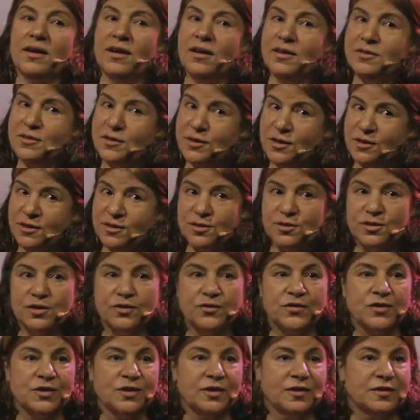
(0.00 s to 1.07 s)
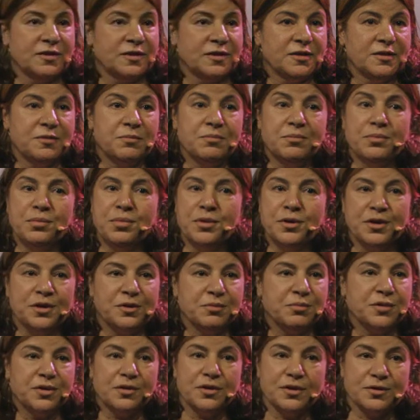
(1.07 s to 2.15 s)
hundreds of children
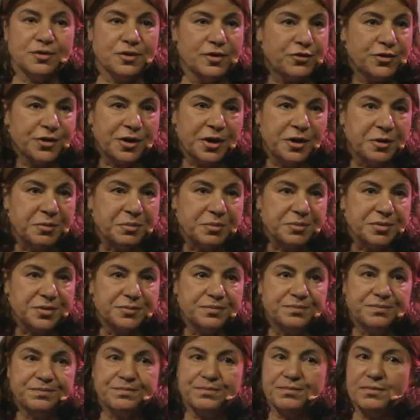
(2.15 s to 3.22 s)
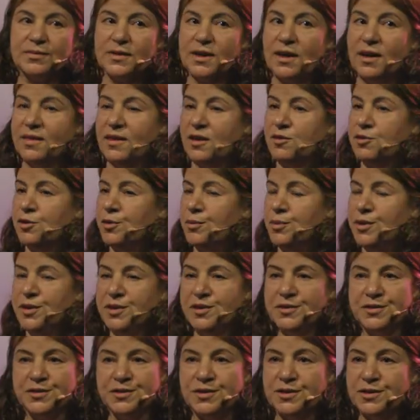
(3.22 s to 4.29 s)
born because of rape. And the
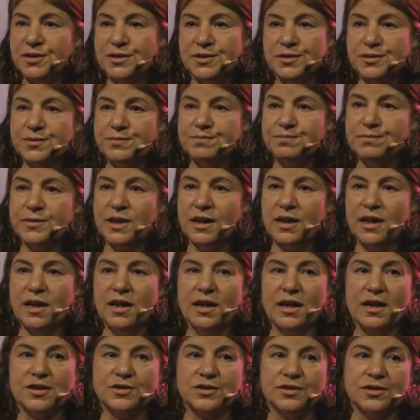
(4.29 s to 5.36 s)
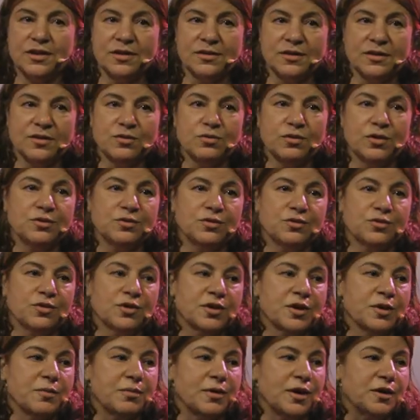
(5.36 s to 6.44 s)
community, Leila, she doesn't want to
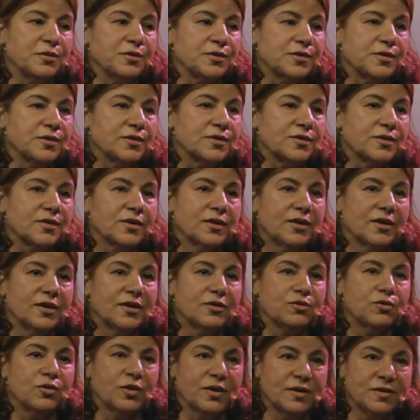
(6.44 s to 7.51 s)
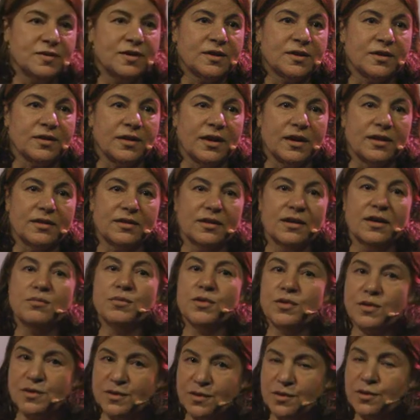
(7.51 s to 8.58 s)
talk about it, to answer that,
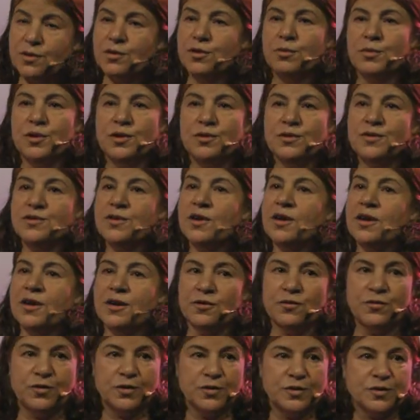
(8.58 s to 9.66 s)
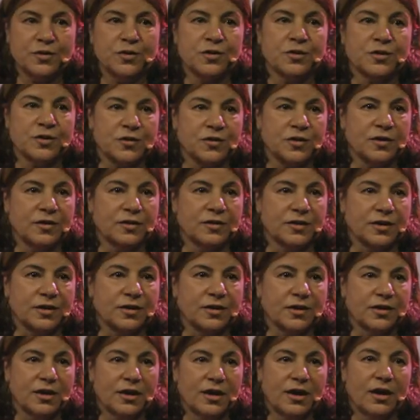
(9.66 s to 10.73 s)
because the community are refused those
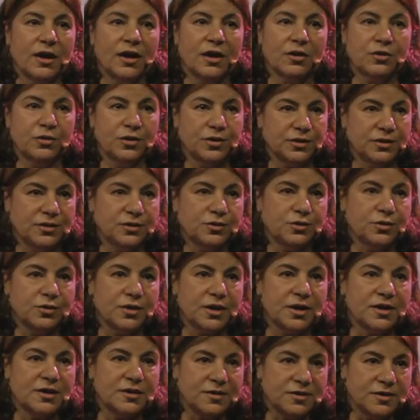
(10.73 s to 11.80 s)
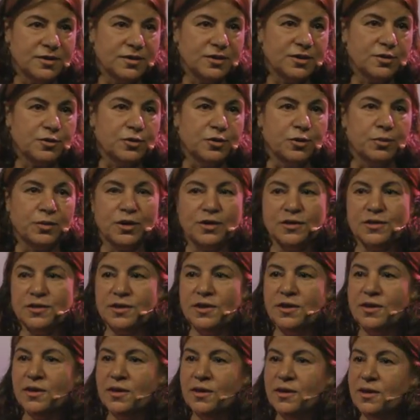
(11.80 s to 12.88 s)
children. According to the Yazidi
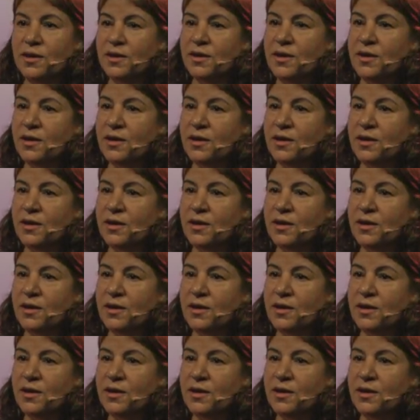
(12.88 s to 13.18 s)
community,